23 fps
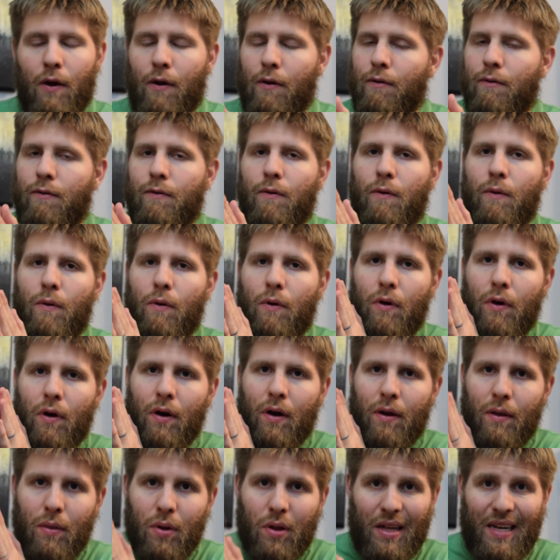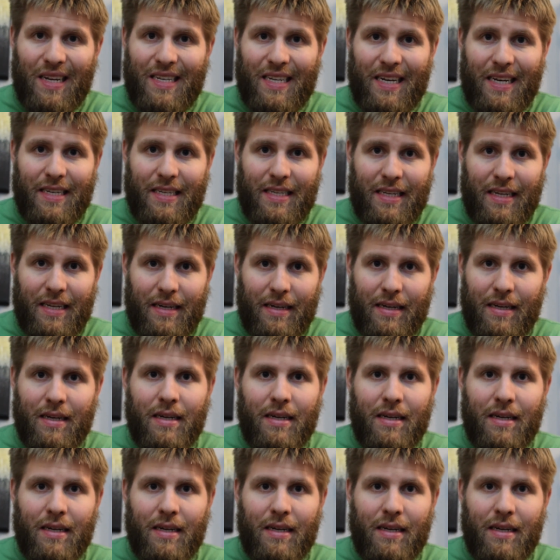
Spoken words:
for playtesting.